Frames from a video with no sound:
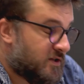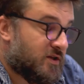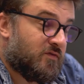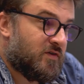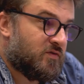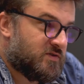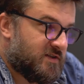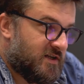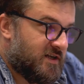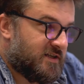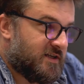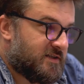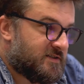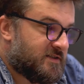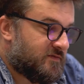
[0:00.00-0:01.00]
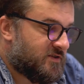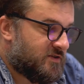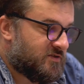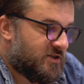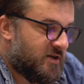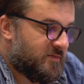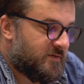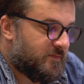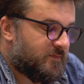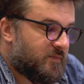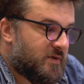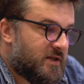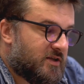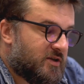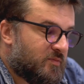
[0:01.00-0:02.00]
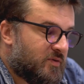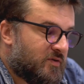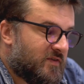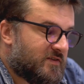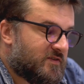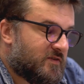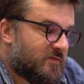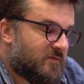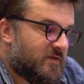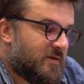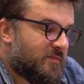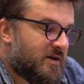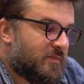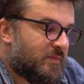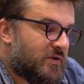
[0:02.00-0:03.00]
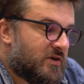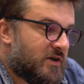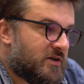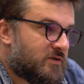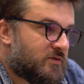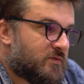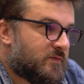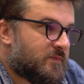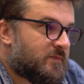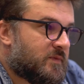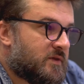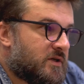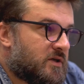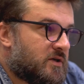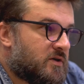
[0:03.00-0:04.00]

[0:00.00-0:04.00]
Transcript: A new explanation became possible thanks to the research carried out within our